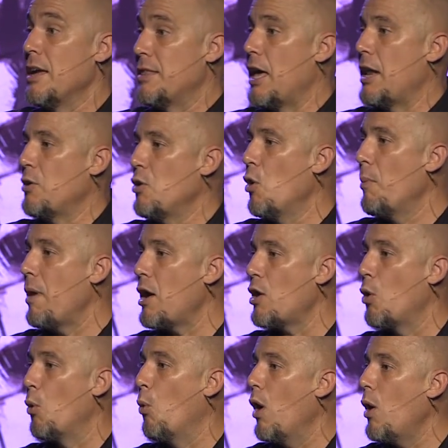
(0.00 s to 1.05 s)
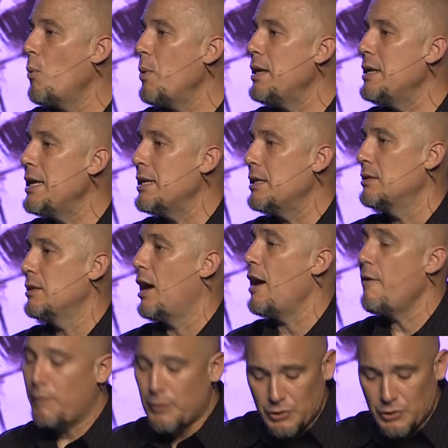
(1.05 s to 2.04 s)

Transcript: that no matter what we need in life,